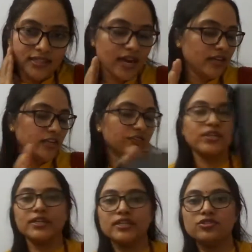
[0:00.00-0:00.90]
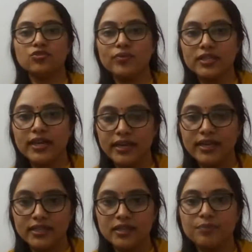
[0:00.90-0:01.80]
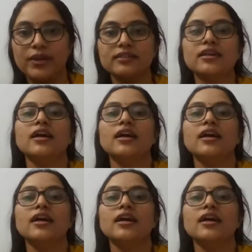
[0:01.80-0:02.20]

and if they touch over the any other place,